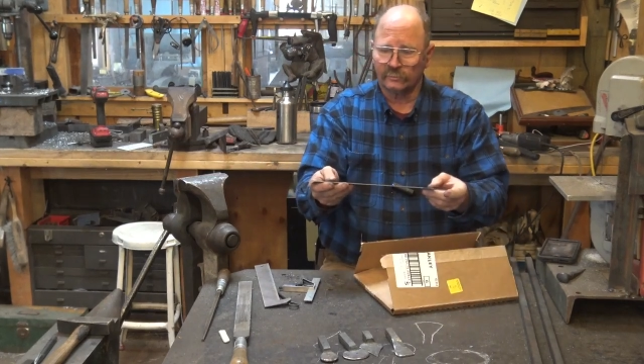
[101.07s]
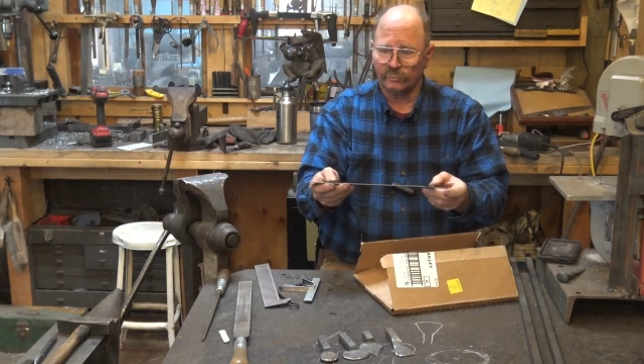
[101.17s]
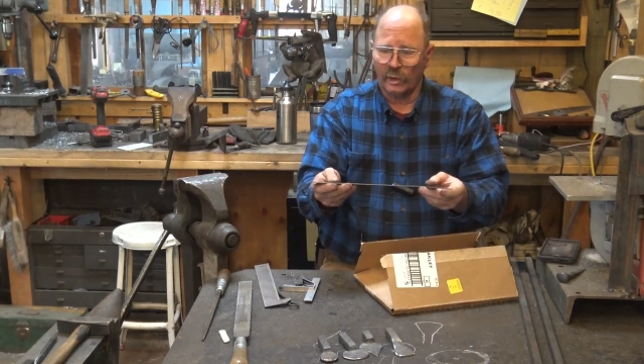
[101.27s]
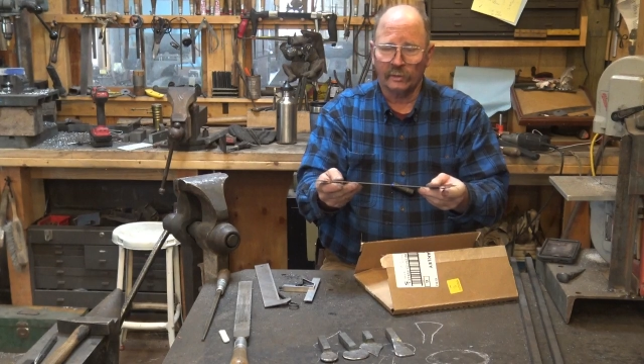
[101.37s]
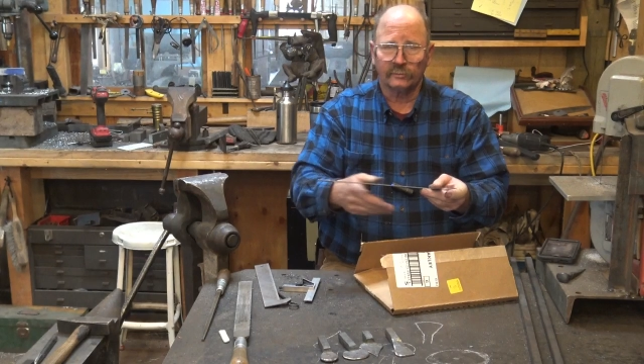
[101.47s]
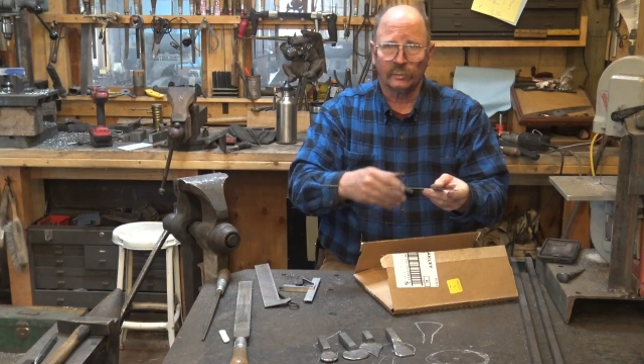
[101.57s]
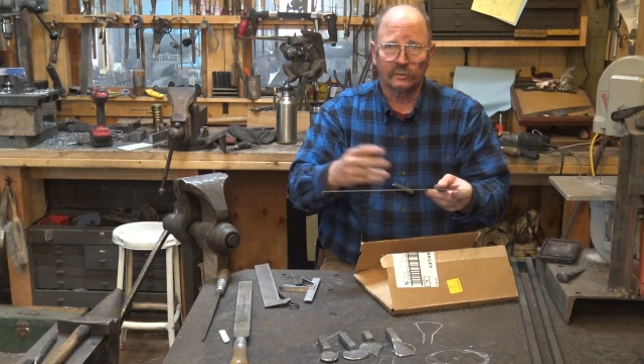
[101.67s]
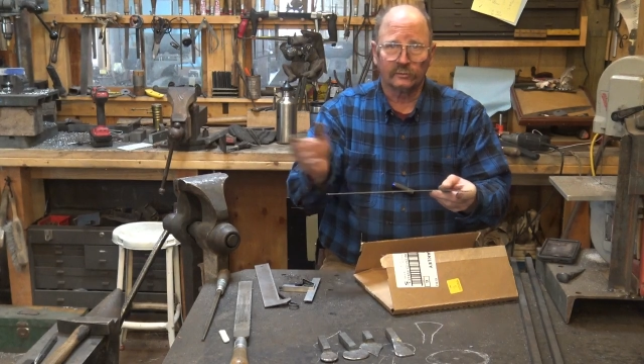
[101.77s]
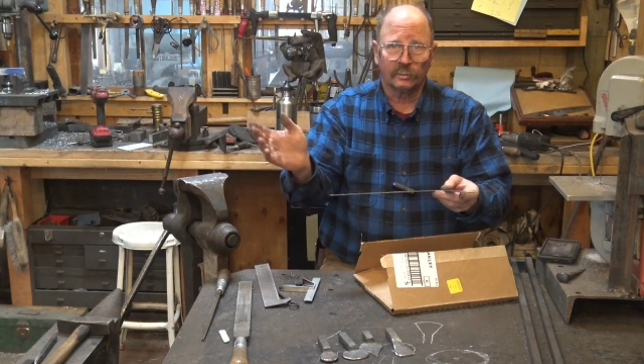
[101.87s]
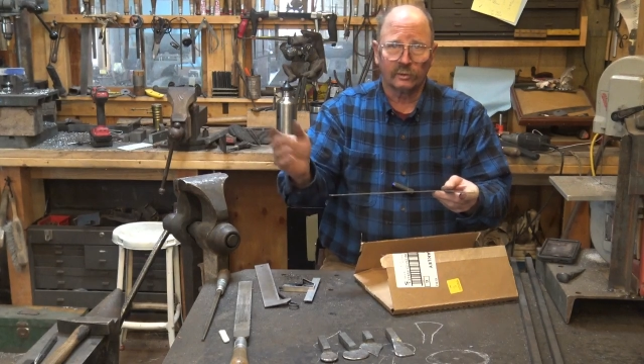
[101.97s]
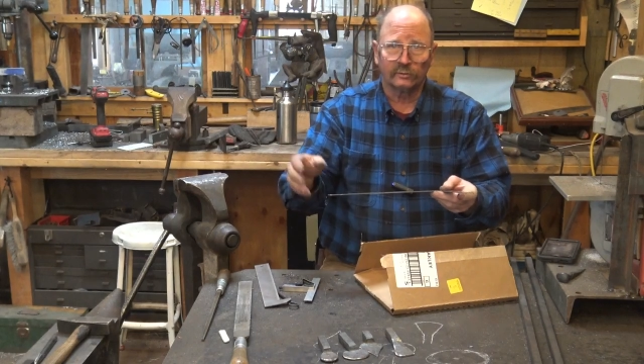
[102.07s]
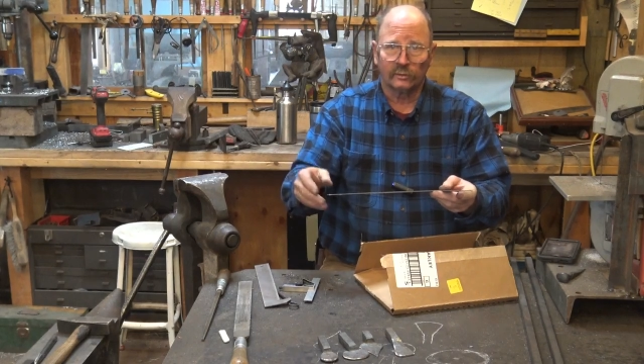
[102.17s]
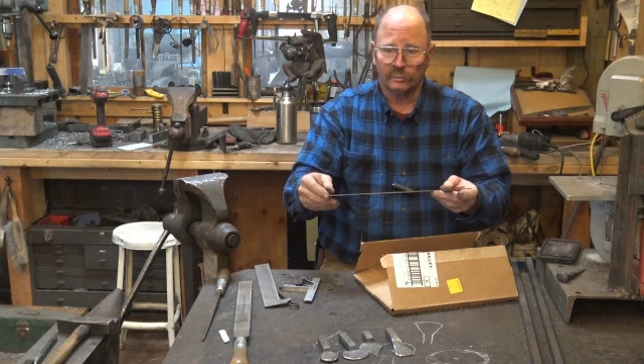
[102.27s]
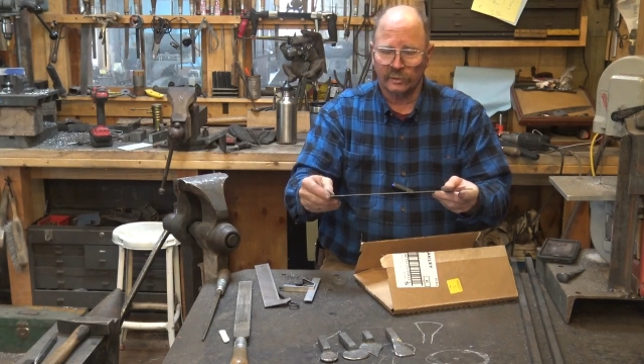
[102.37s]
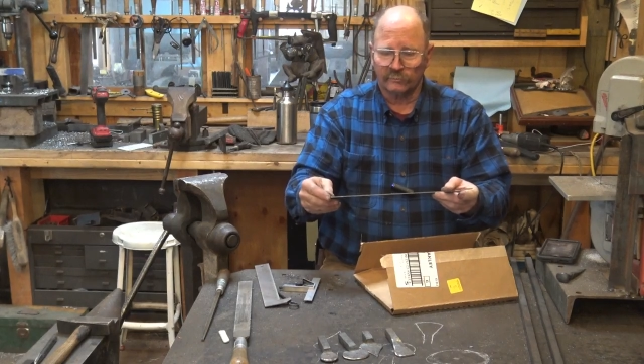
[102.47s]
as possible as opposed
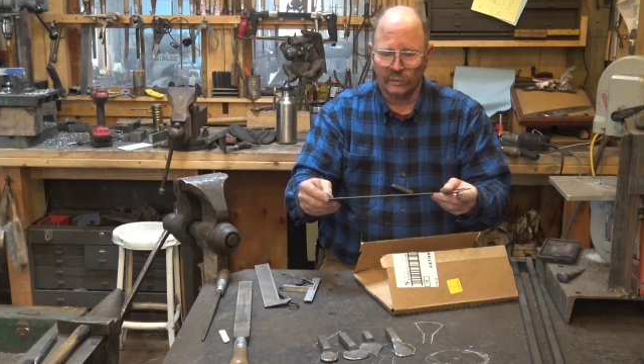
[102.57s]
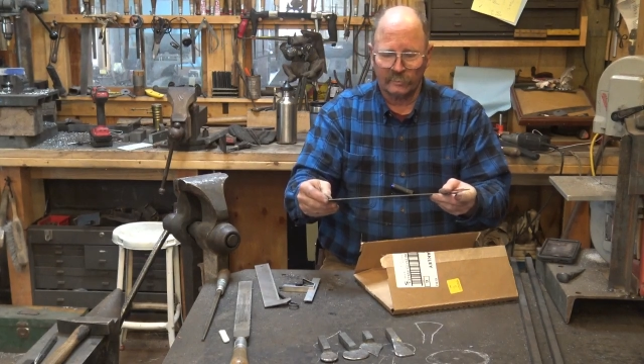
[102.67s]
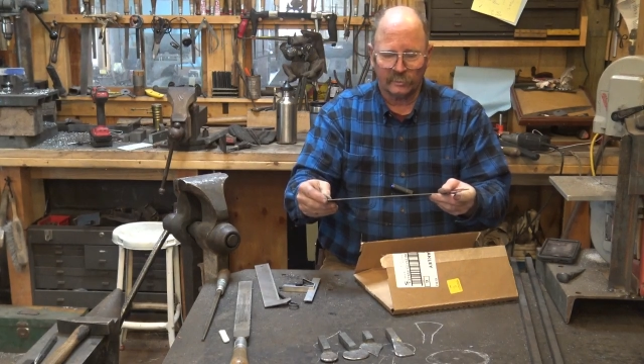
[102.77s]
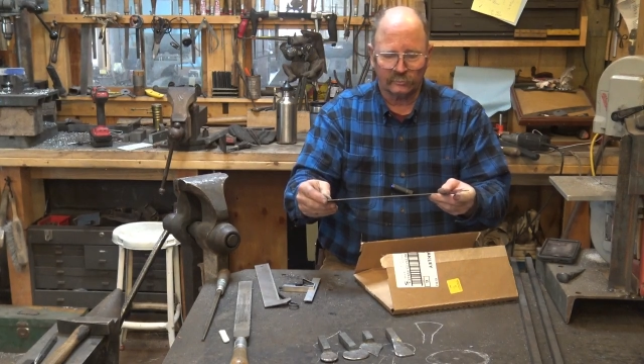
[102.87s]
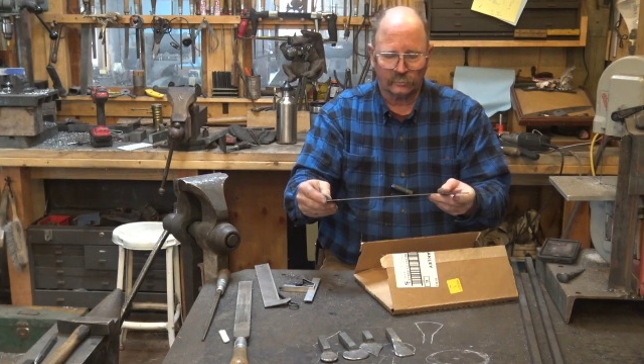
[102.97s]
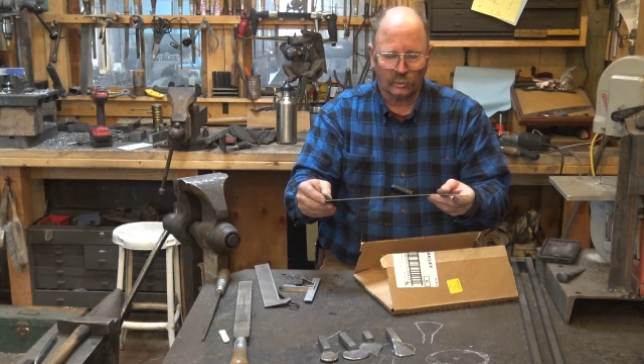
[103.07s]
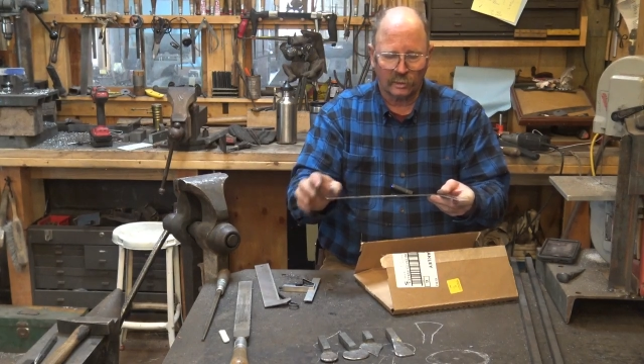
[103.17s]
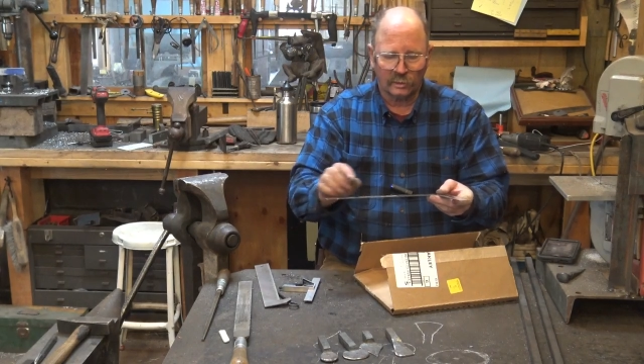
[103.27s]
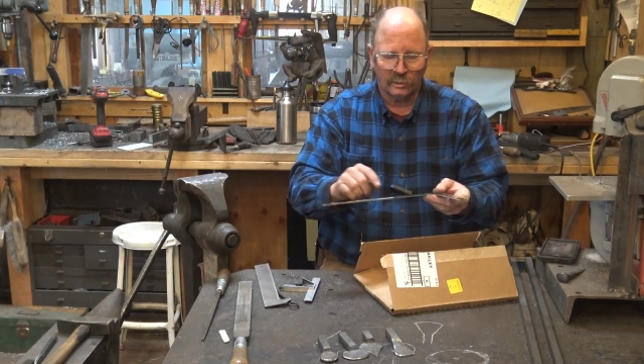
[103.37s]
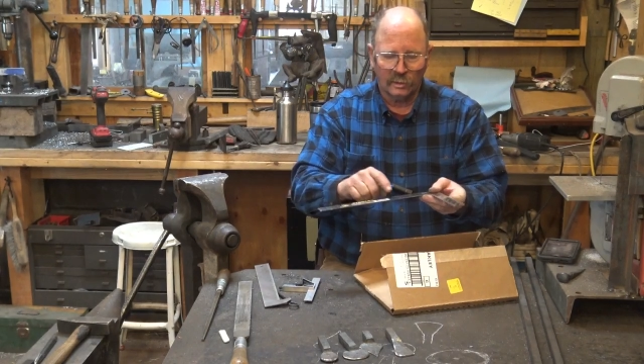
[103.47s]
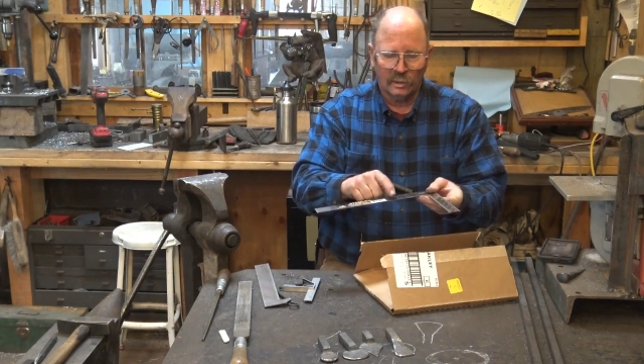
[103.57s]
to a big framing square,